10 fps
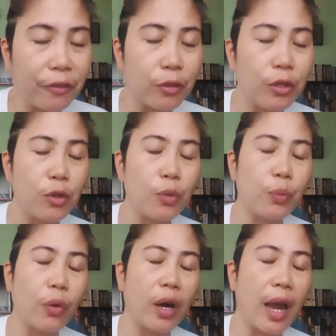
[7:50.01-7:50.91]
food group
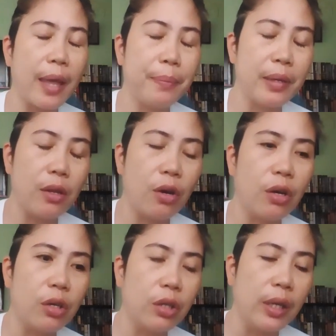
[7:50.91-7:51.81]
where I
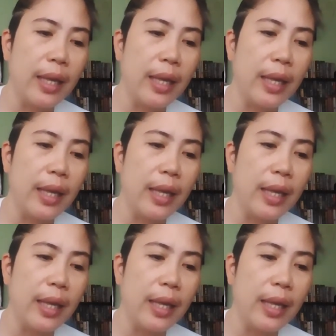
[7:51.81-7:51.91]
belong.